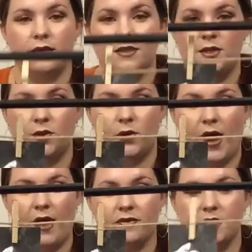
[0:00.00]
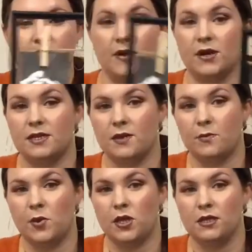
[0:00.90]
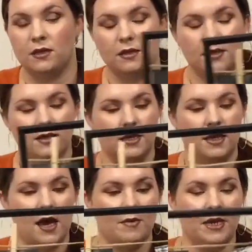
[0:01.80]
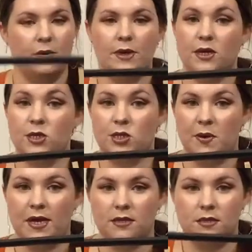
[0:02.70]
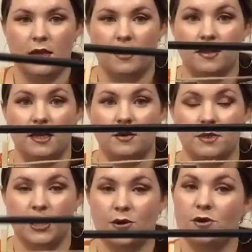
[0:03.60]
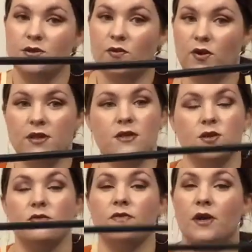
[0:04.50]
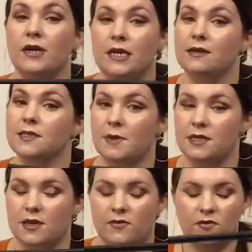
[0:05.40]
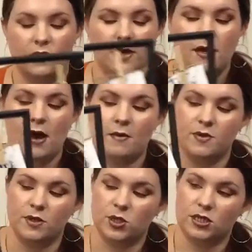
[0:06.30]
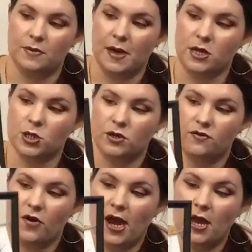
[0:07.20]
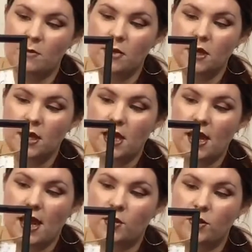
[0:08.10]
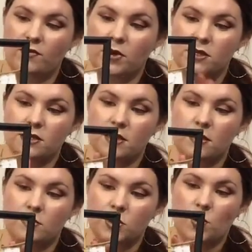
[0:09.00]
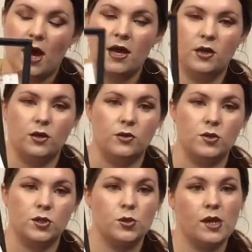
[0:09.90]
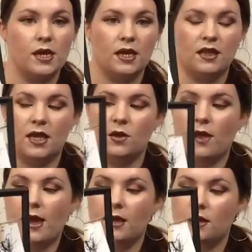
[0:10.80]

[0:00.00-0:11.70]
little craft. It's very simple. Anyone could do it, and the materials for this are very inexpensive. So it's just a picture frame, and we put some twine, you could use string, anything you like,